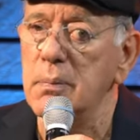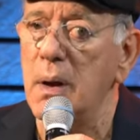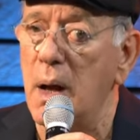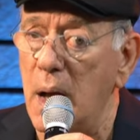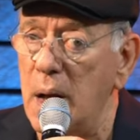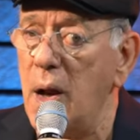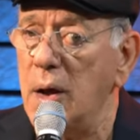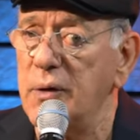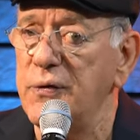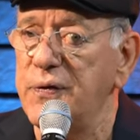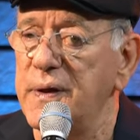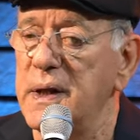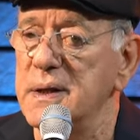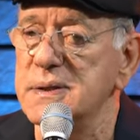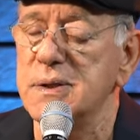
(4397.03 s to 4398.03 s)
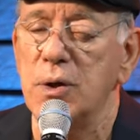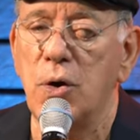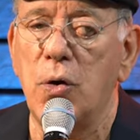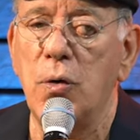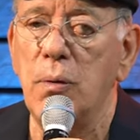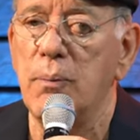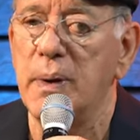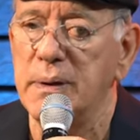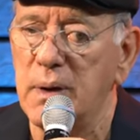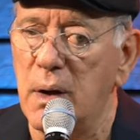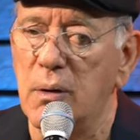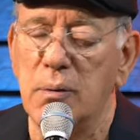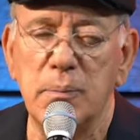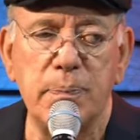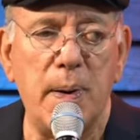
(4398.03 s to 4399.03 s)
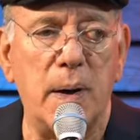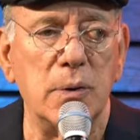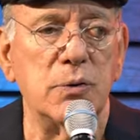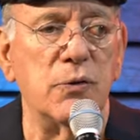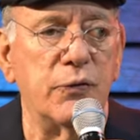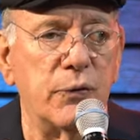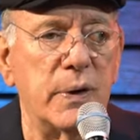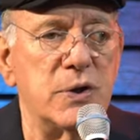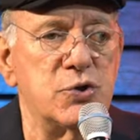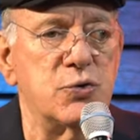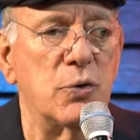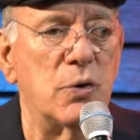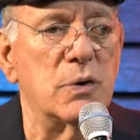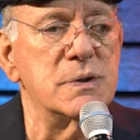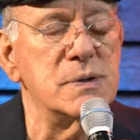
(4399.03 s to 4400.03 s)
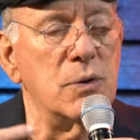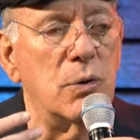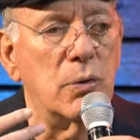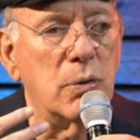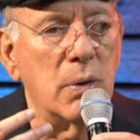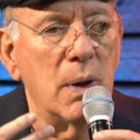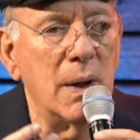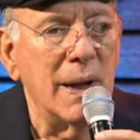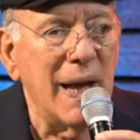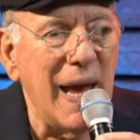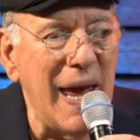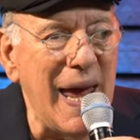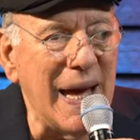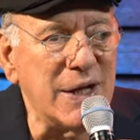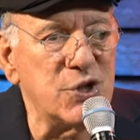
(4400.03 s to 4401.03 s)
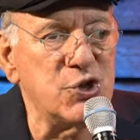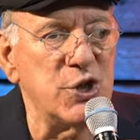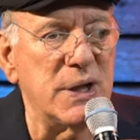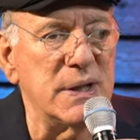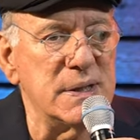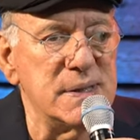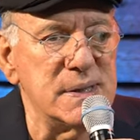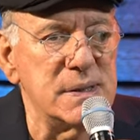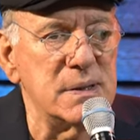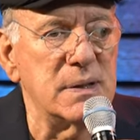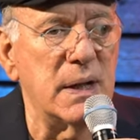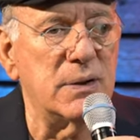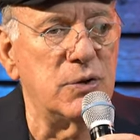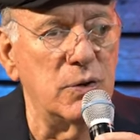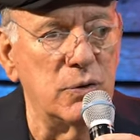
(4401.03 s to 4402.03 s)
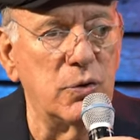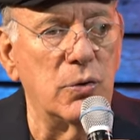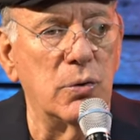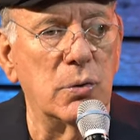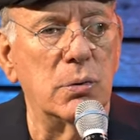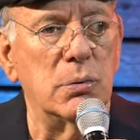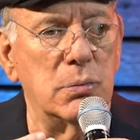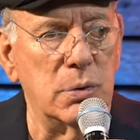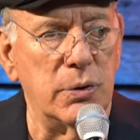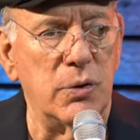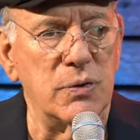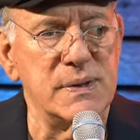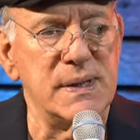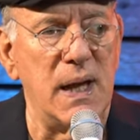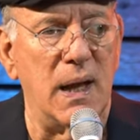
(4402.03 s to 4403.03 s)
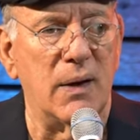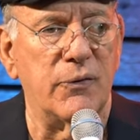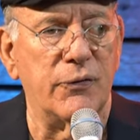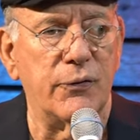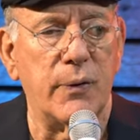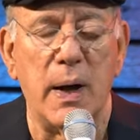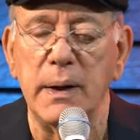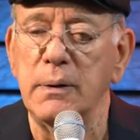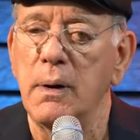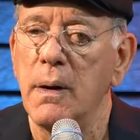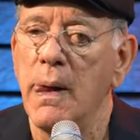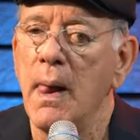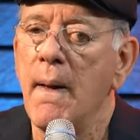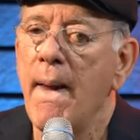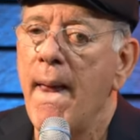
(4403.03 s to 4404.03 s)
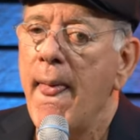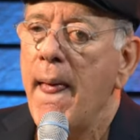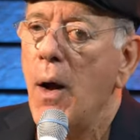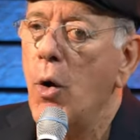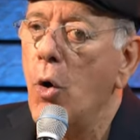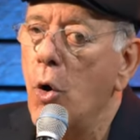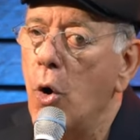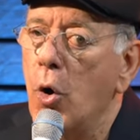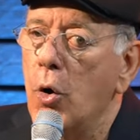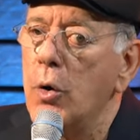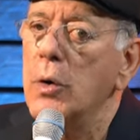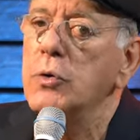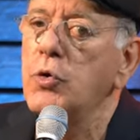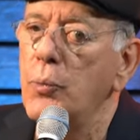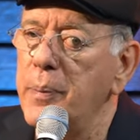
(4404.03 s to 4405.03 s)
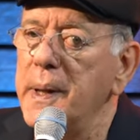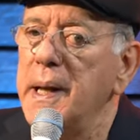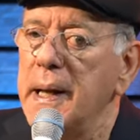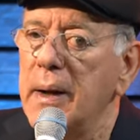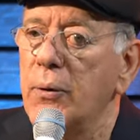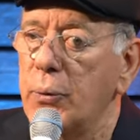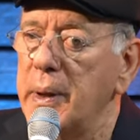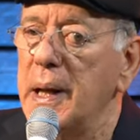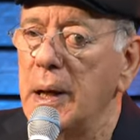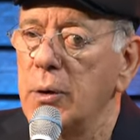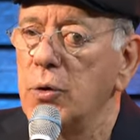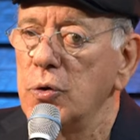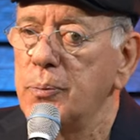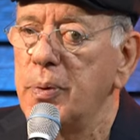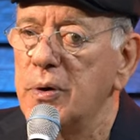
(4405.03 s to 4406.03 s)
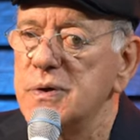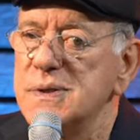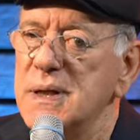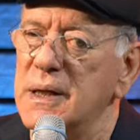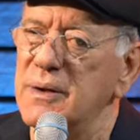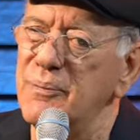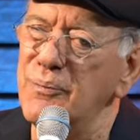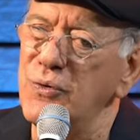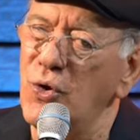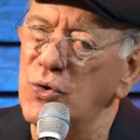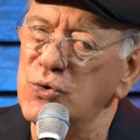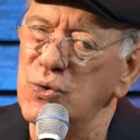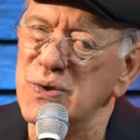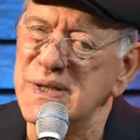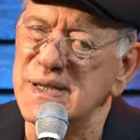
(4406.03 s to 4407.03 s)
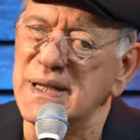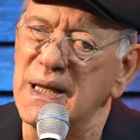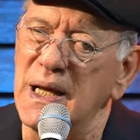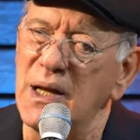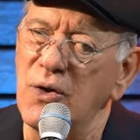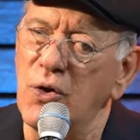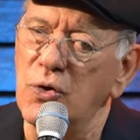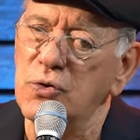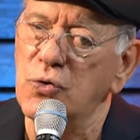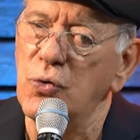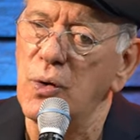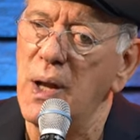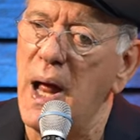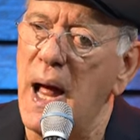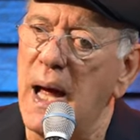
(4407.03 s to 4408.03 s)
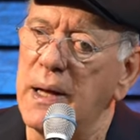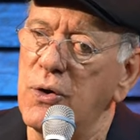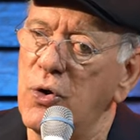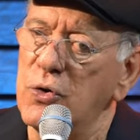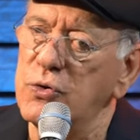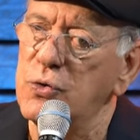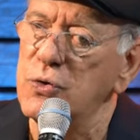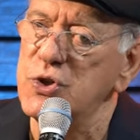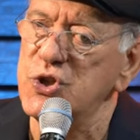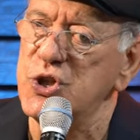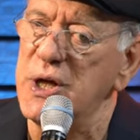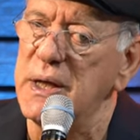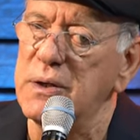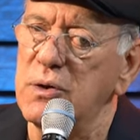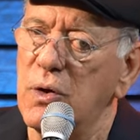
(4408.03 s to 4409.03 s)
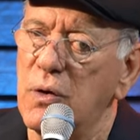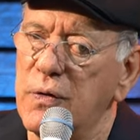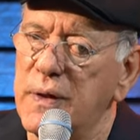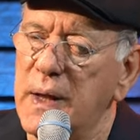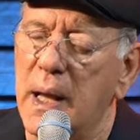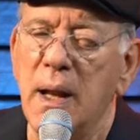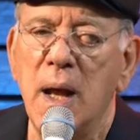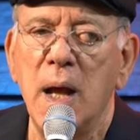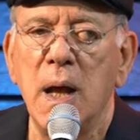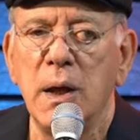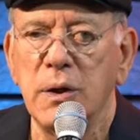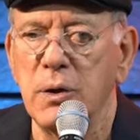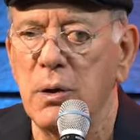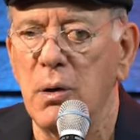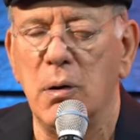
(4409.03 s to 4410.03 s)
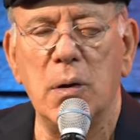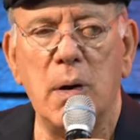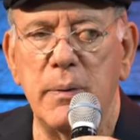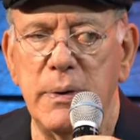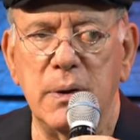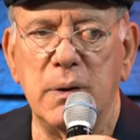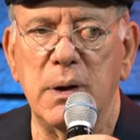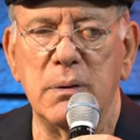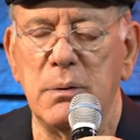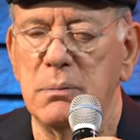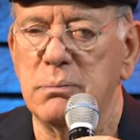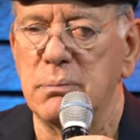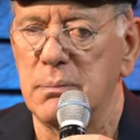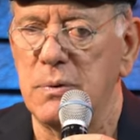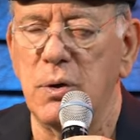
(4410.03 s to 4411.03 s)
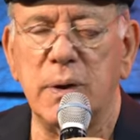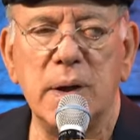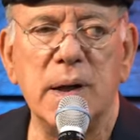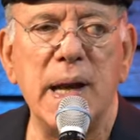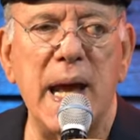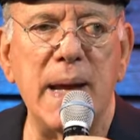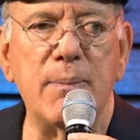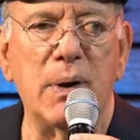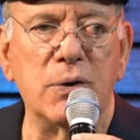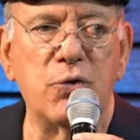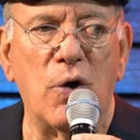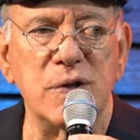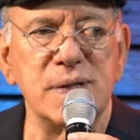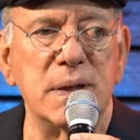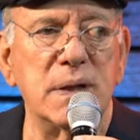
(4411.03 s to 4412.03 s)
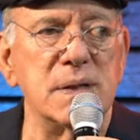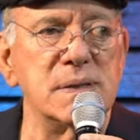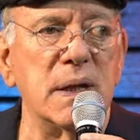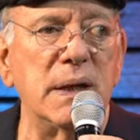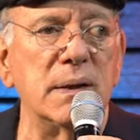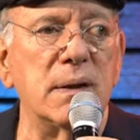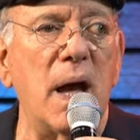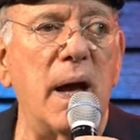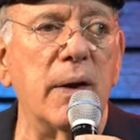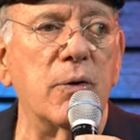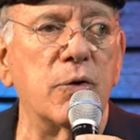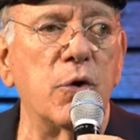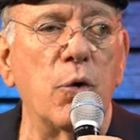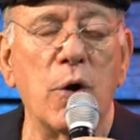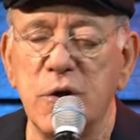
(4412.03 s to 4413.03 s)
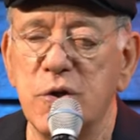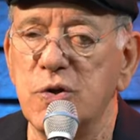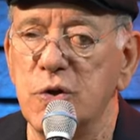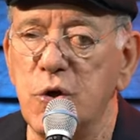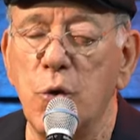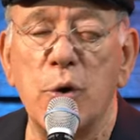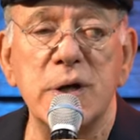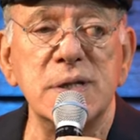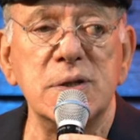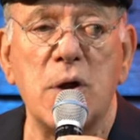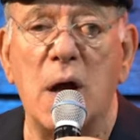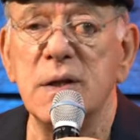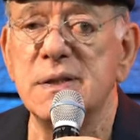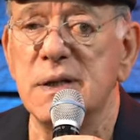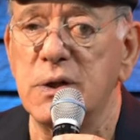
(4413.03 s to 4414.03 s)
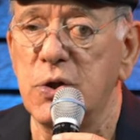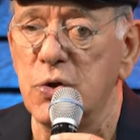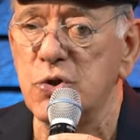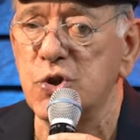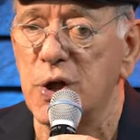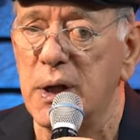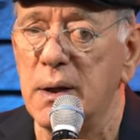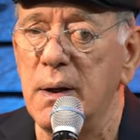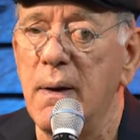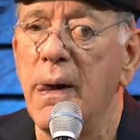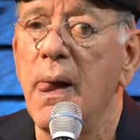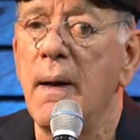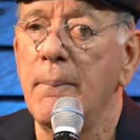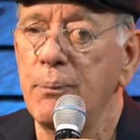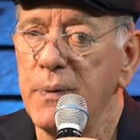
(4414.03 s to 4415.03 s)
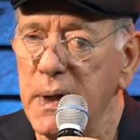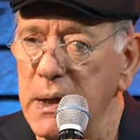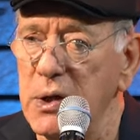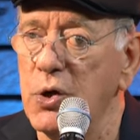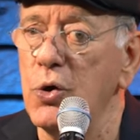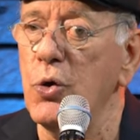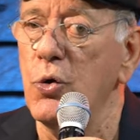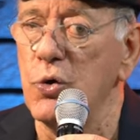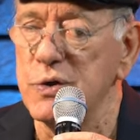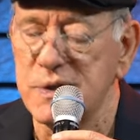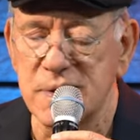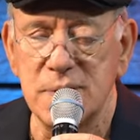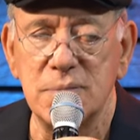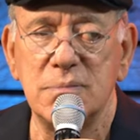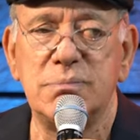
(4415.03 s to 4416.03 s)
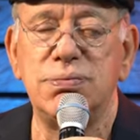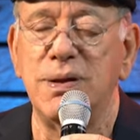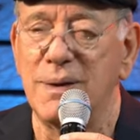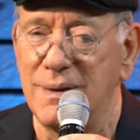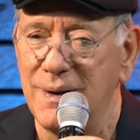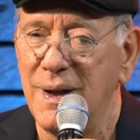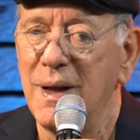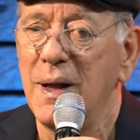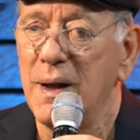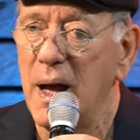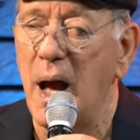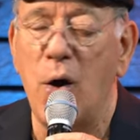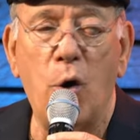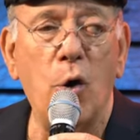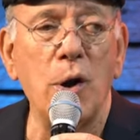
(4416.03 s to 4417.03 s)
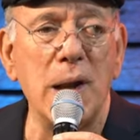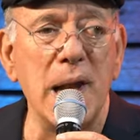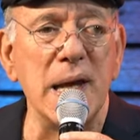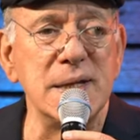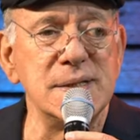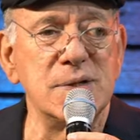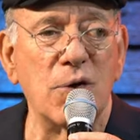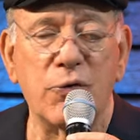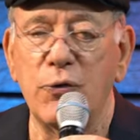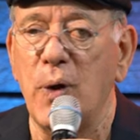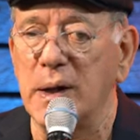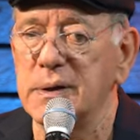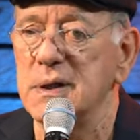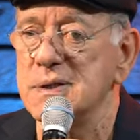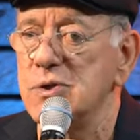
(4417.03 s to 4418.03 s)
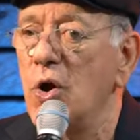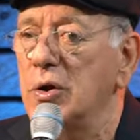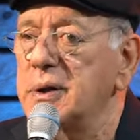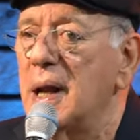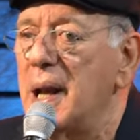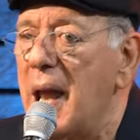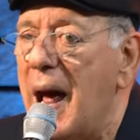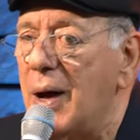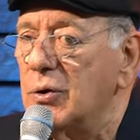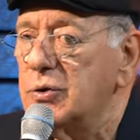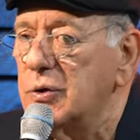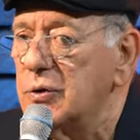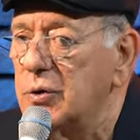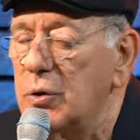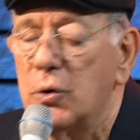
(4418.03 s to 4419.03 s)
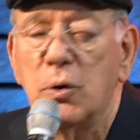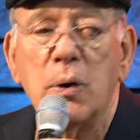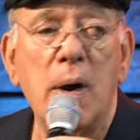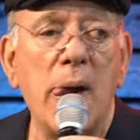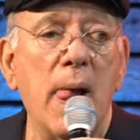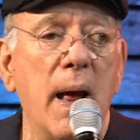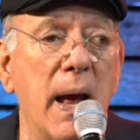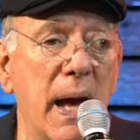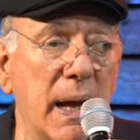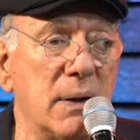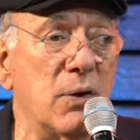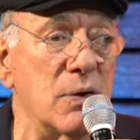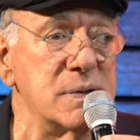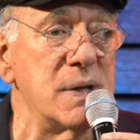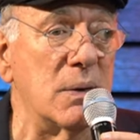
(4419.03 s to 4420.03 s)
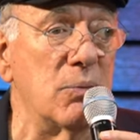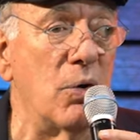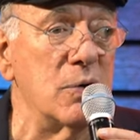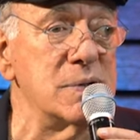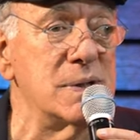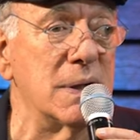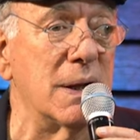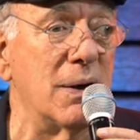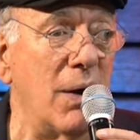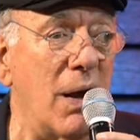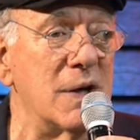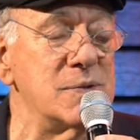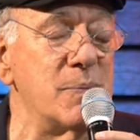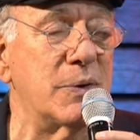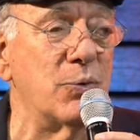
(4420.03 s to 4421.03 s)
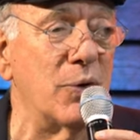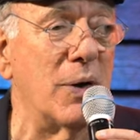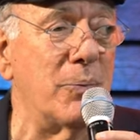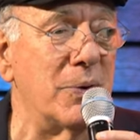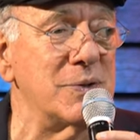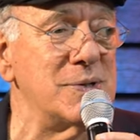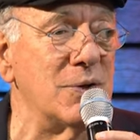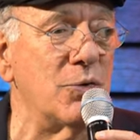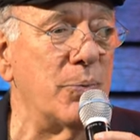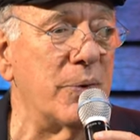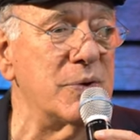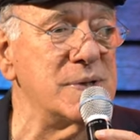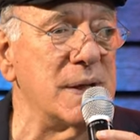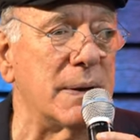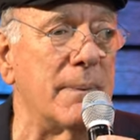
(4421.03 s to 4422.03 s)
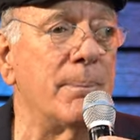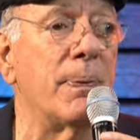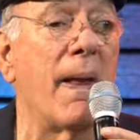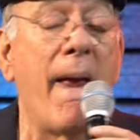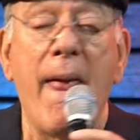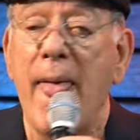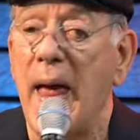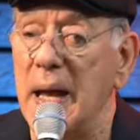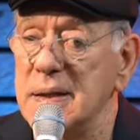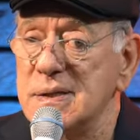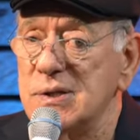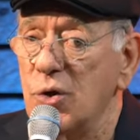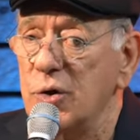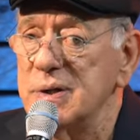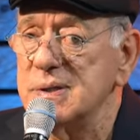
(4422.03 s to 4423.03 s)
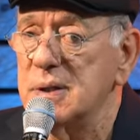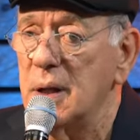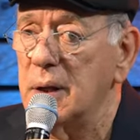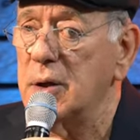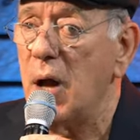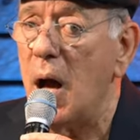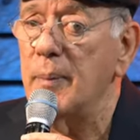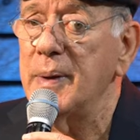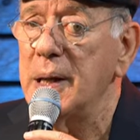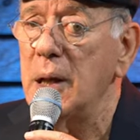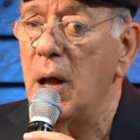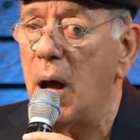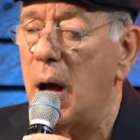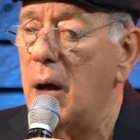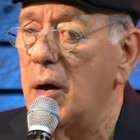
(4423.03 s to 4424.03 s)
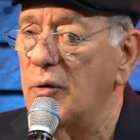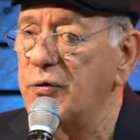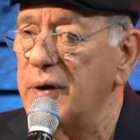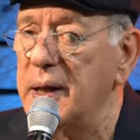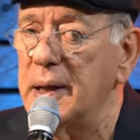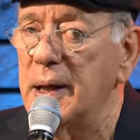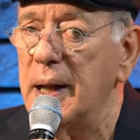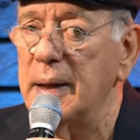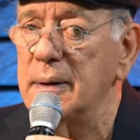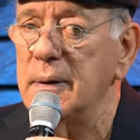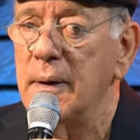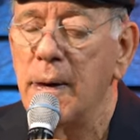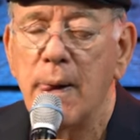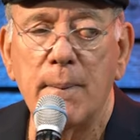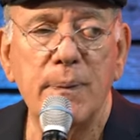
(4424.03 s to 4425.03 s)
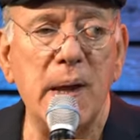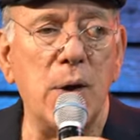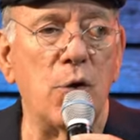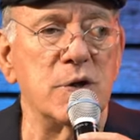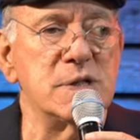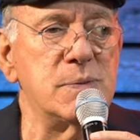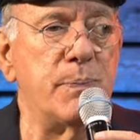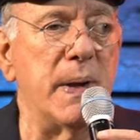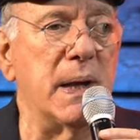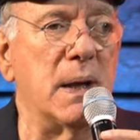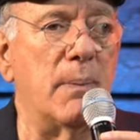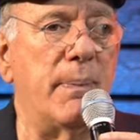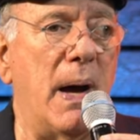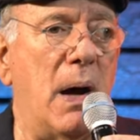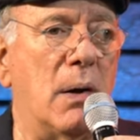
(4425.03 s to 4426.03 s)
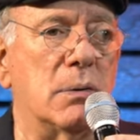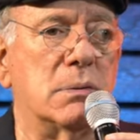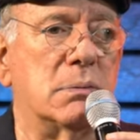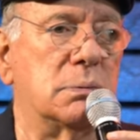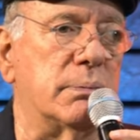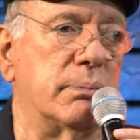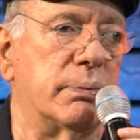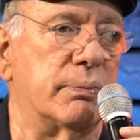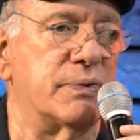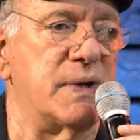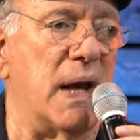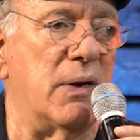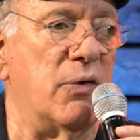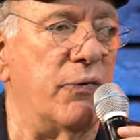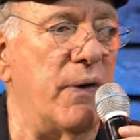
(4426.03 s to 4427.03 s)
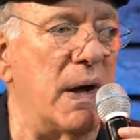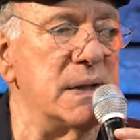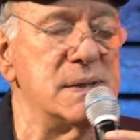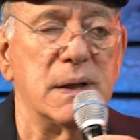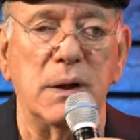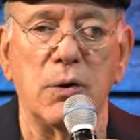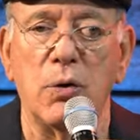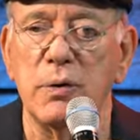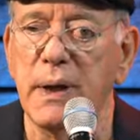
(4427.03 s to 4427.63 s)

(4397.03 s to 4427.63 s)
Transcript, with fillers: a lot of things, you know, but they are part of rituals or actions that you do with yourself, right? Or to be a real good person, not to steal, not to lie, not to cheat, not that, you know, I mean, you can name atrocities. The entire U.S. Constitution includes a whole list of what is not allowed to do. And those are mostly laws between a person to person. And so is the common law of England. They don't speak about sacrificing and all